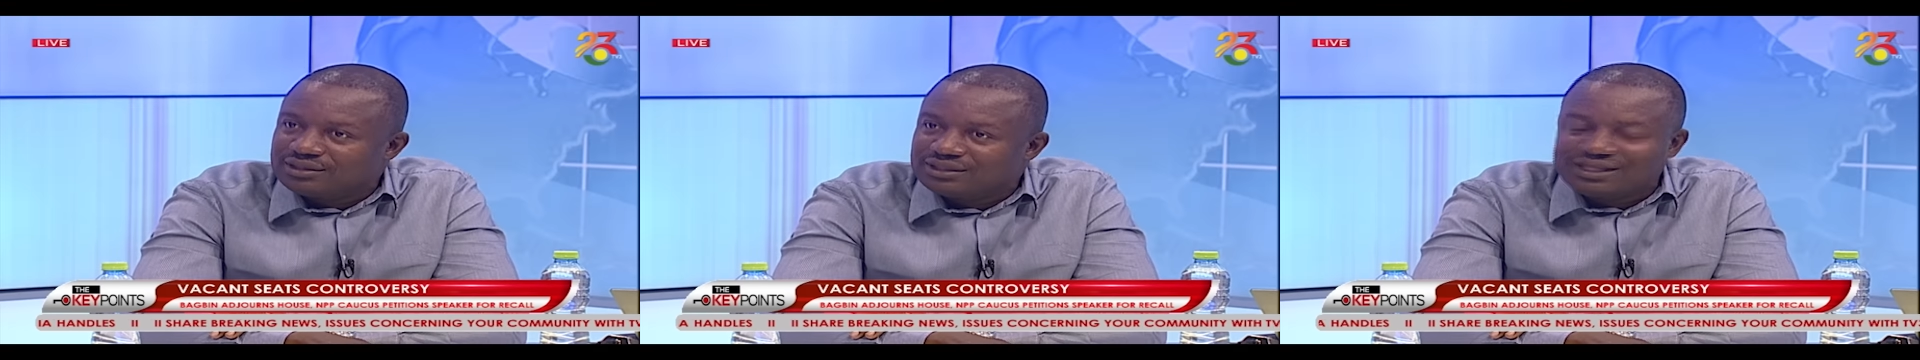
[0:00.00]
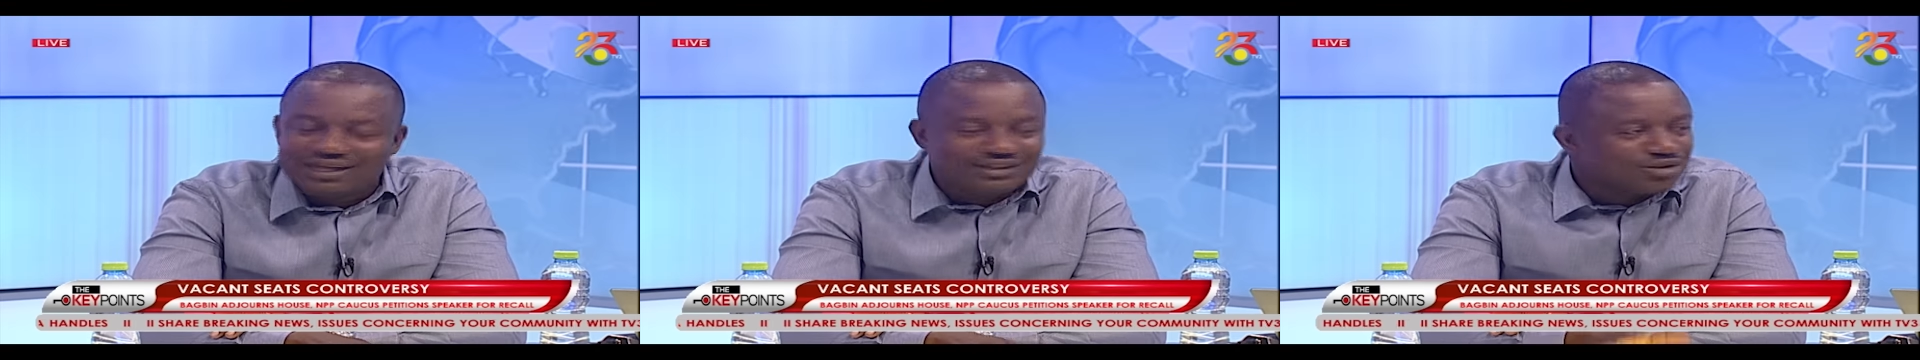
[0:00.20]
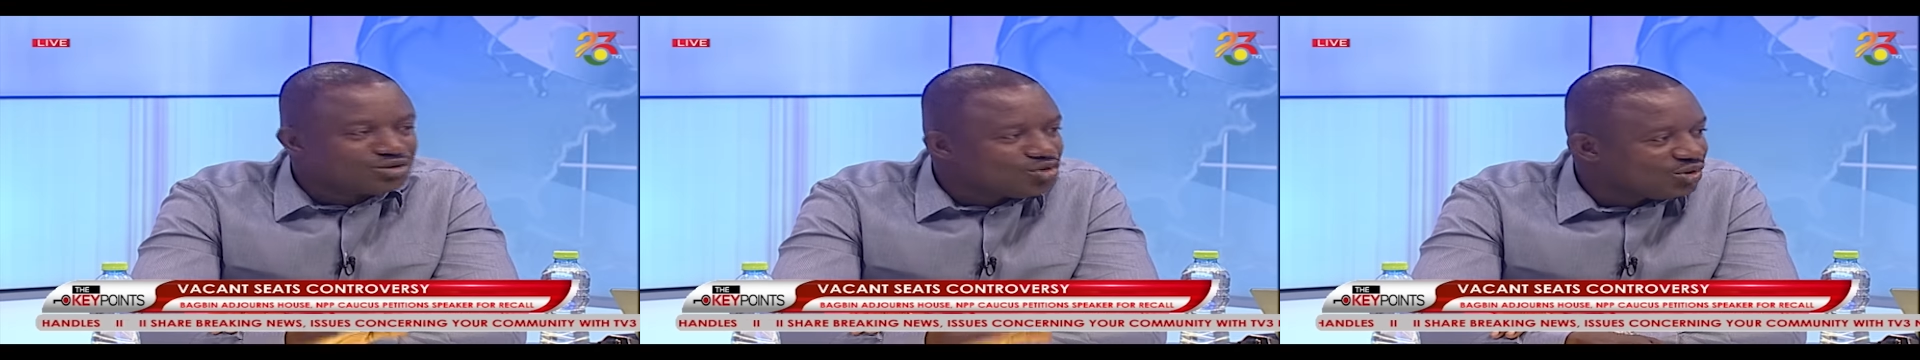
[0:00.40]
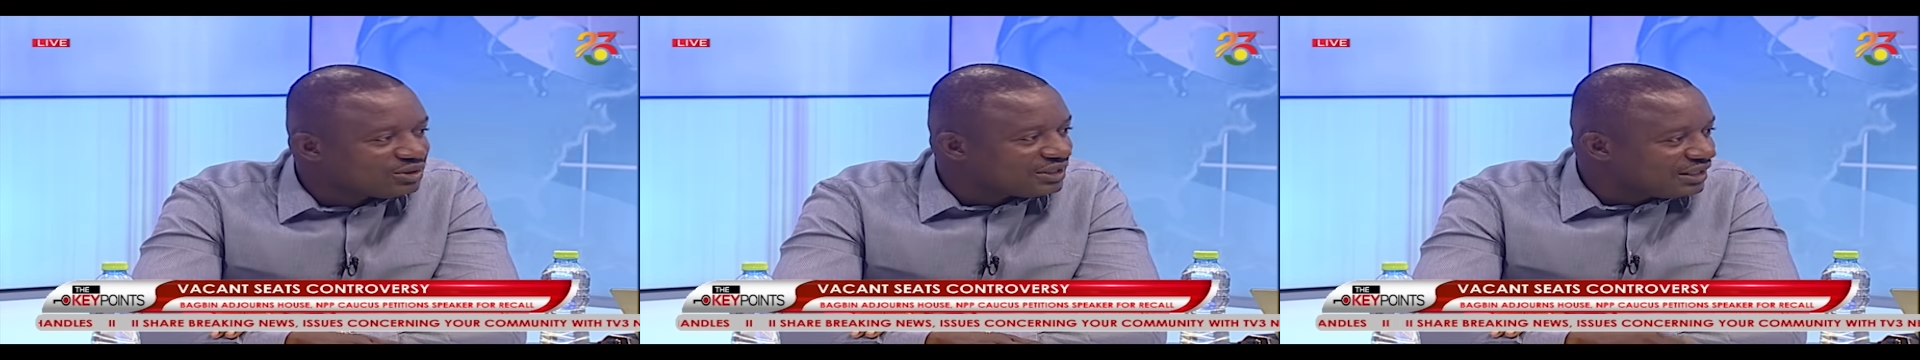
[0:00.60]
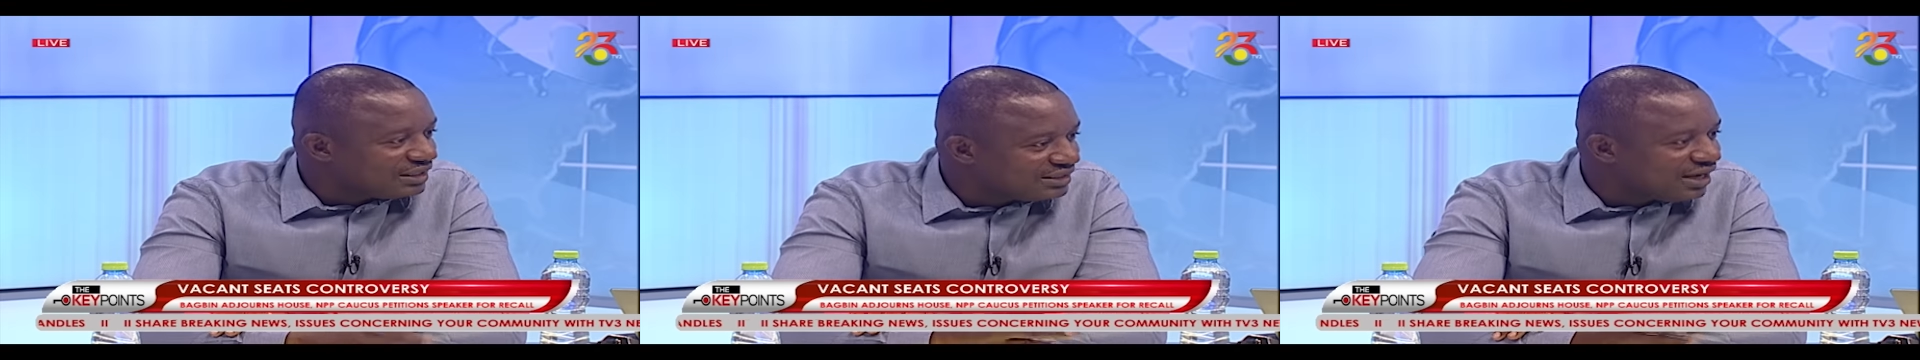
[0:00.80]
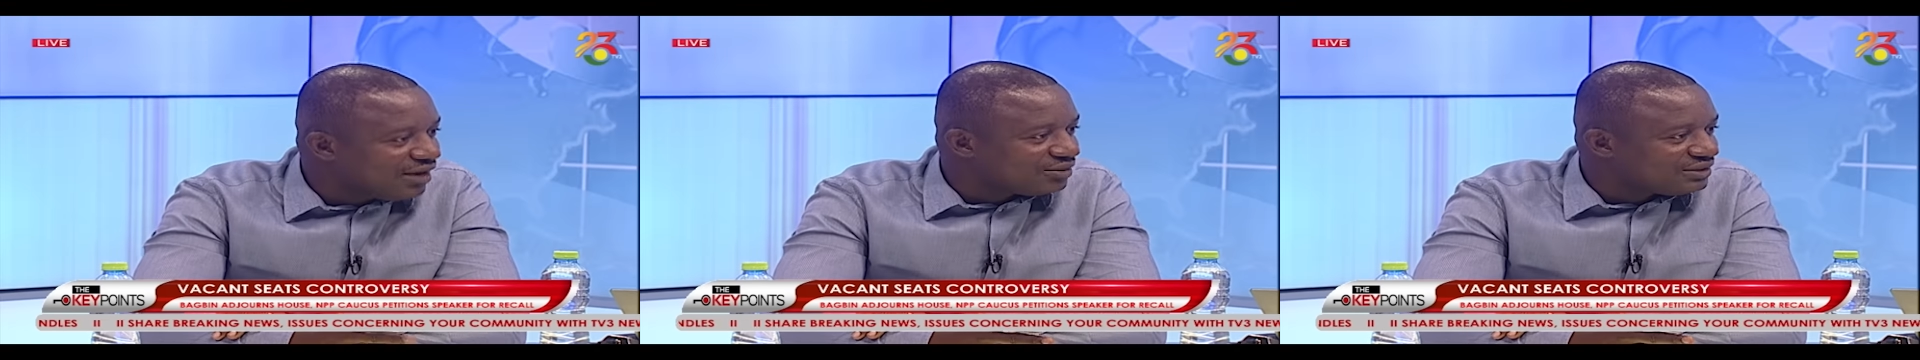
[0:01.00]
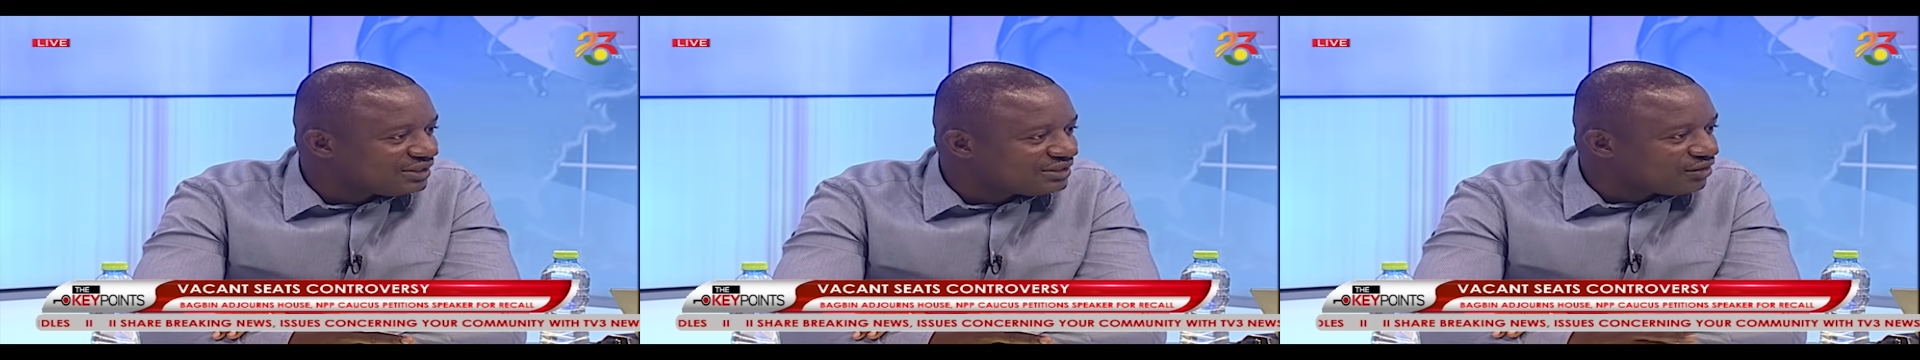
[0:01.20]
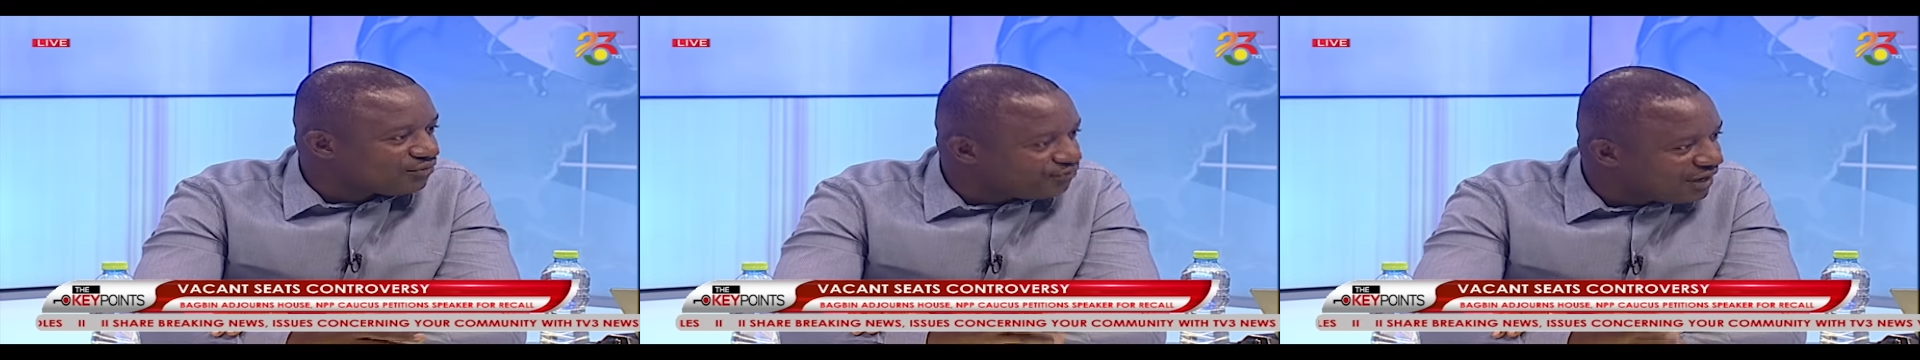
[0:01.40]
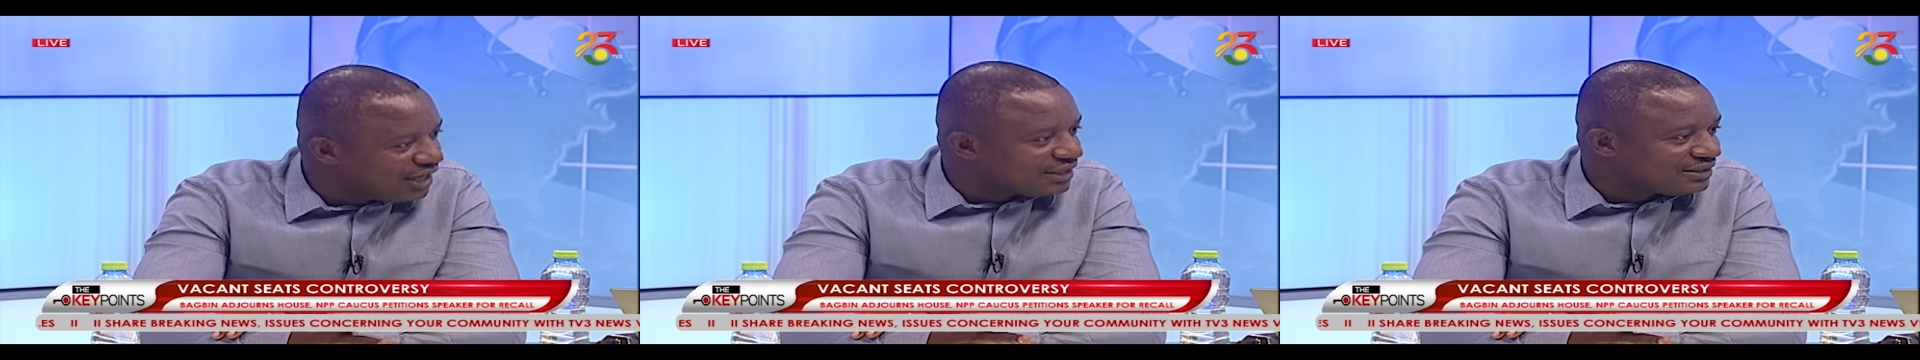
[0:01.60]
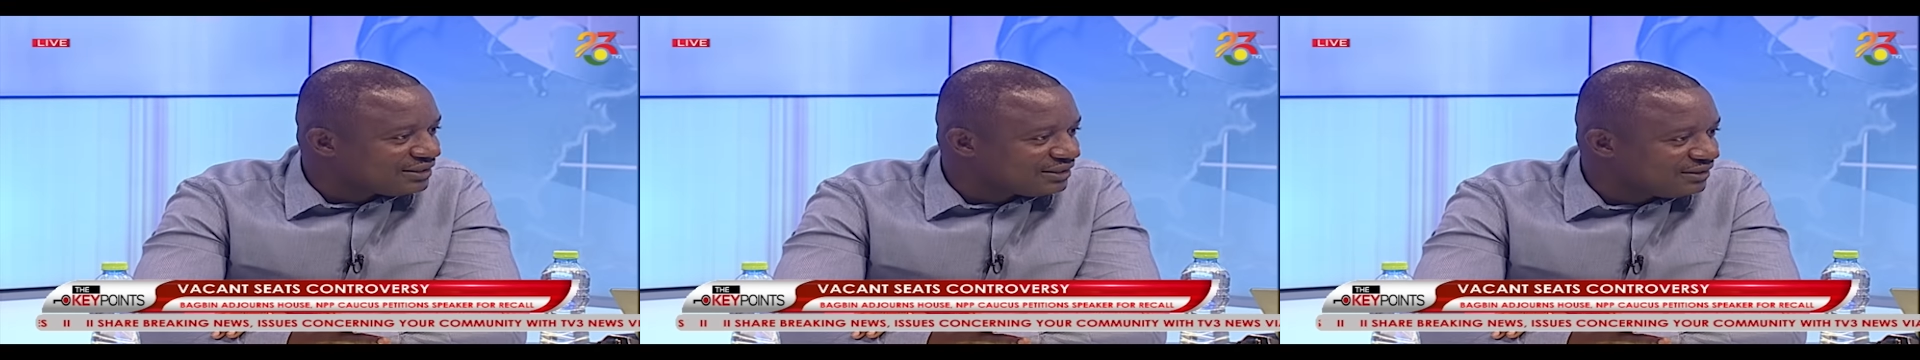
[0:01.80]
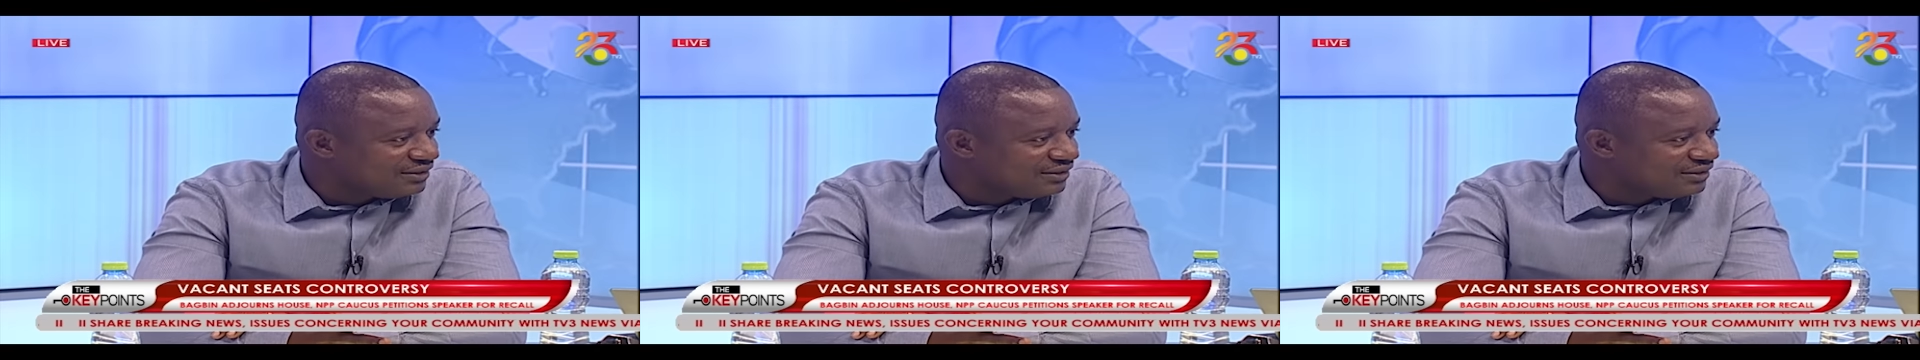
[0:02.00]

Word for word: That is not in doubt. It's a fact.